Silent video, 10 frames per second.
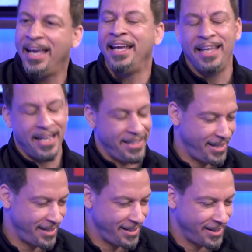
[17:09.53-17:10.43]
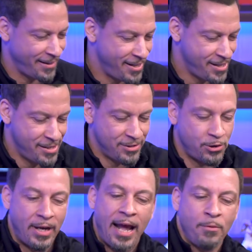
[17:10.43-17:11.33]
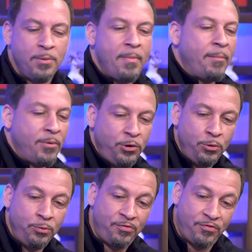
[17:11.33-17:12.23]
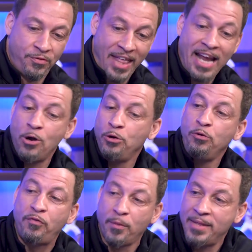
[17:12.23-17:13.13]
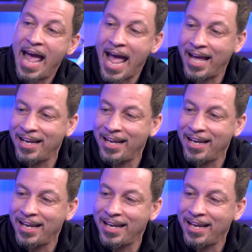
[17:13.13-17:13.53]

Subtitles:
Yeah. So they remember you, they know you from that.